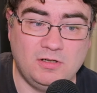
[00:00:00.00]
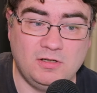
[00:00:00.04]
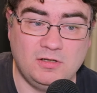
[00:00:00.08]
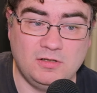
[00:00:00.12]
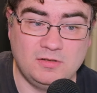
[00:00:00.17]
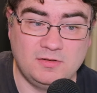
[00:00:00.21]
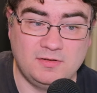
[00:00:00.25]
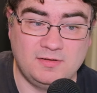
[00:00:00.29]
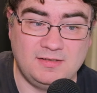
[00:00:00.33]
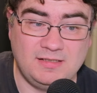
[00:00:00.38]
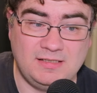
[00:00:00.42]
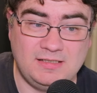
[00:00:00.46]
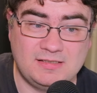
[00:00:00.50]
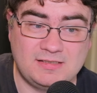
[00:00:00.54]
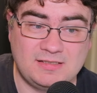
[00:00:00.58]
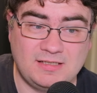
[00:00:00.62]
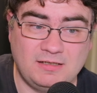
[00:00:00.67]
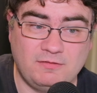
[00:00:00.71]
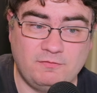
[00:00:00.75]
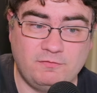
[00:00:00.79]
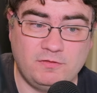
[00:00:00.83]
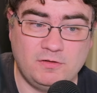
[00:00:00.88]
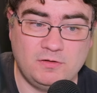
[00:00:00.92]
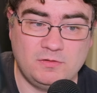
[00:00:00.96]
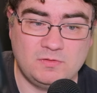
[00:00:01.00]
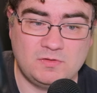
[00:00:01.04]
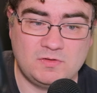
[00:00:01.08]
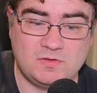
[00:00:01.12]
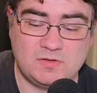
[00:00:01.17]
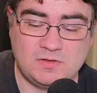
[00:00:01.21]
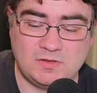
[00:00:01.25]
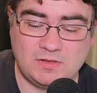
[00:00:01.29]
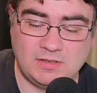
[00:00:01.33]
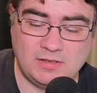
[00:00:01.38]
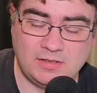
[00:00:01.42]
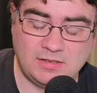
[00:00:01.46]
on these
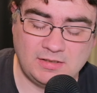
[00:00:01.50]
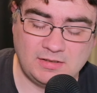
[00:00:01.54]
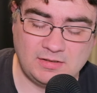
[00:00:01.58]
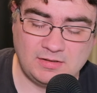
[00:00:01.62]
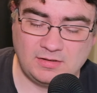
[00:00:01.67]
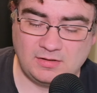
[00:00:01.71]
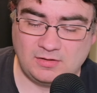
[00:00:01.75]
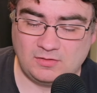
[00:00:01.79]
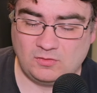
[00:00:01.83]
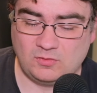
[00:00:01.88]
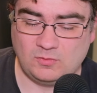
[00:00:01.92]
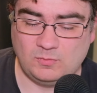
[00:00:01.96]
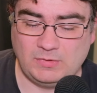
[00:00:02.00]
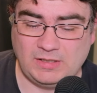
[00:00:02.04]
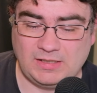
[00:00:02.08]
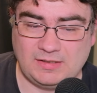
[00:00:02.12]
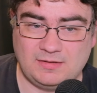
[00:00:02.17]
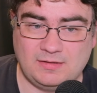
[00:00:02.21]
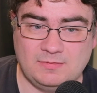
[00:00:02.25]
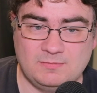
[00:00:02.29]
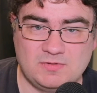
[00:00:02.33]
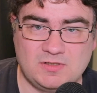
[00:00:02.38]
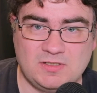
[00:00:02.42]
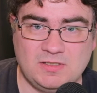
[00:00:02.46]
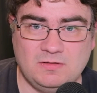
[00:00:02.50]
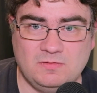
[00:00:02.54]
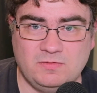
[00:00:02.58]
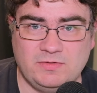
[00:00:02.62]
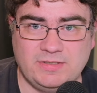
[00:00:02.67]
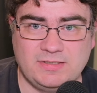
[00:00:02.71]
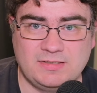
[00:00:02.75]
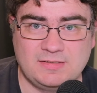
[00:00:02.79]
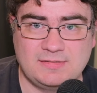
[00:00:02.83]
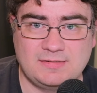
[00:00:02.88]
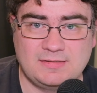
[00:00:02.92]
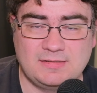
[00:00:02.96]
headphones to make them sound
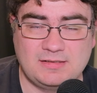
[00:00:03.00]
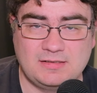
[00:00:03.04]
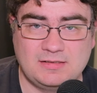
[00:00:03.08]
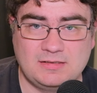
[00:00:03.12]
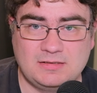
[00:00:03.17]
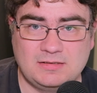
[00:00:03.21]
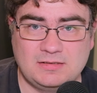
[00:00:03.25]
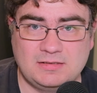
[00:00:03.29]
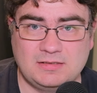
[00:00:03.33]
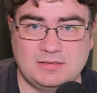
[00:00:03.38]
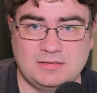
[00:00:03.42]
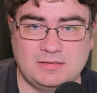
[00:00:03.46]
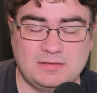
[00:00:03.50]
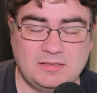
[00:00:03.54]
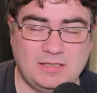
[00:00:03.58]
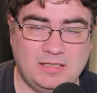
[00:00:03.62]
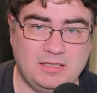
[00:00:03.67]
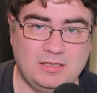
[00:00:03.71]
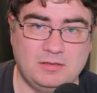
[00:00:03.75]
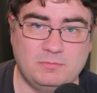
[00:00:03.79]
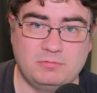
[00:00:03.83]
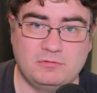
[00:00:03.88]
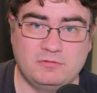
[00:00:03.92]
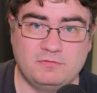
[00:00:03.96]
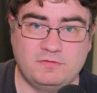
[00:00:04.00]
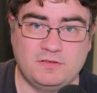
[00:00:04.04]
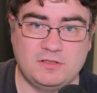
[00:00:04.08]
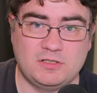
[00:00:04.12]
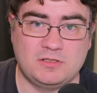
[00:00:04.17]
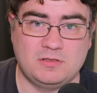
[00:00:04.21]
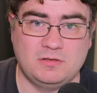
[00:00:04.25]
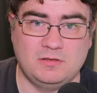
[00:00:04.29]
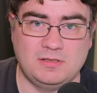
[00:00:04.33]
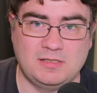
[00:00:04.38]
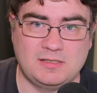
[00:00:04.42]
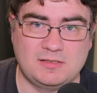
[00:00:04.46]
as
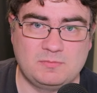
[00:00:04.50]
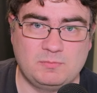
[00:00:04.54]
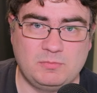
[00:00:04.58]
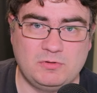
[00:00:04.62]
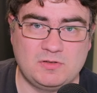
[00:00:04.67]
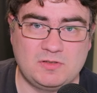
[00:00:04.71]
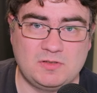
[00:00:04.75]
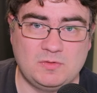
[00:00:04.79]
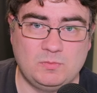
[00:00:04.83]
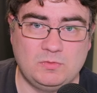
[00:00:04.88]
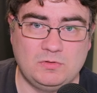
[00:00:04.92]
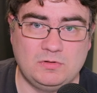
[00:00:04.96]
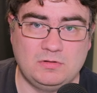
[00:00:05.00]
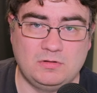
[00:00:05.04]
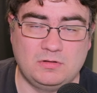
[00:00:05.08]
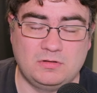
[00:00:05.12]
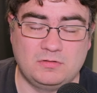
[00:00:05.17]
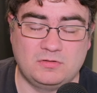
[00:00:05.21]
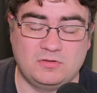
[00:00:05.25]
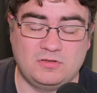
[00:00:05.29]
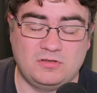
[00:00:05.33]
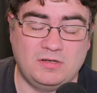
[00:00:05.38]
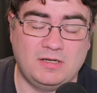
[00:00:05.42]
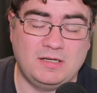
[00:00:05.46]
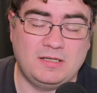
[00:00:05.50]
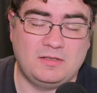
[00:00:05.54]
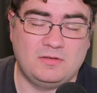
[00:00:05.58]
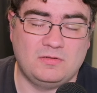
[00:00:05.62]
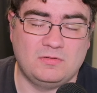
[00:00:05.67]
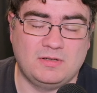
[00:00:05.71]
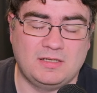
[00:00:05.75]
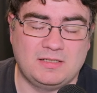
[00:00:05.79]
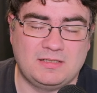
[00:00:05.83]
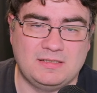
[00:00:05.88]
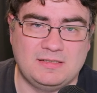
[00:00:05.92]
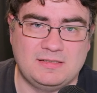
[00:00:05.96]
professional as possible, or try
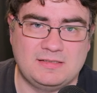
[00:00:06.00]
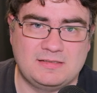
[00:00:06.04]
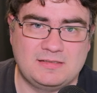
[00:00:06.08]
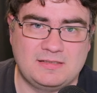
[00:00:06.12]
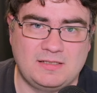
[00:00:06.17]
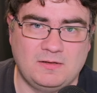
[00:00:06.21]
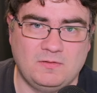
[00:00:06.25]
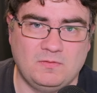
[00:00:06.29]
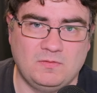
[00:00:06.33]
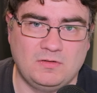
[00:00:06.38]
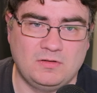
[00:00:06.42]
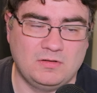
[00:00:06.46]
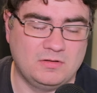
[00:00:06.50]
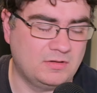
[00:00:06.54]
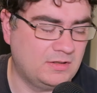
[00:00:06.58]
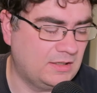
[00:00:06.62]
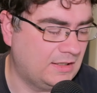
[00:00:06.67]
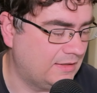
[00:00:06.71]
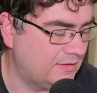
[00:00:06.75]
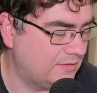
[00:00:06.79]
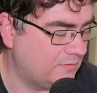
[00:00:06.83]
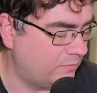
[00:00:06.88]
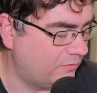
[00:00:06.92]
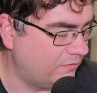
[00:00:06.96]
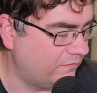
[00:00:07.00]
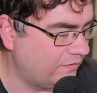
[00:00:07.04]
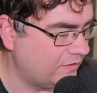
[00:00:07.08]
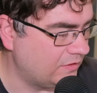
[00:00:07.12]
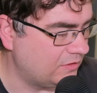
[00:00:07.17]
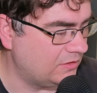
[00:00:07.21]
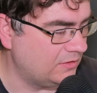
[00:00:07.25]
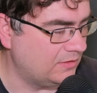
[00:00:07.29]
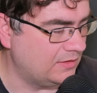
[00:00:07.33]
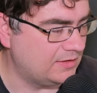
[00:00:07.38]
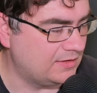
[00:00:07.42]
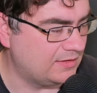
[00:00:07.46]
to at least sound as
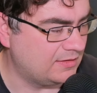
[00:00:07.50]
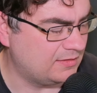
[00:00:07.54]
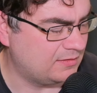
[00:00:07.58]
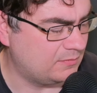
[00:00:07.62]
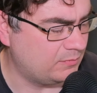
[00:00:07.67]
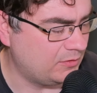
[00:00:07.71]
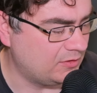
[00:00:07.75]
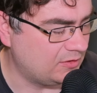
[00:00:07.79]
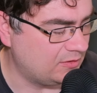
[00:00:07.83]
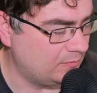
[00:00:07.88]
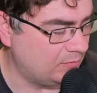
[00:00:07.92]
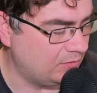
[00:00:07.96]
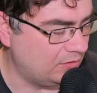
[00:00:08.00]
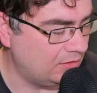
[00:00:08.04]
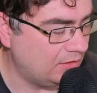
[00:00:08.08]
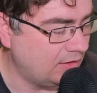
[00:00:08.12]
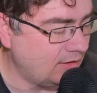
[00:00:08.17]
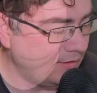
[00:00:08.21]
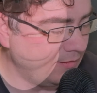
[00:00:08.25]
professional as possible.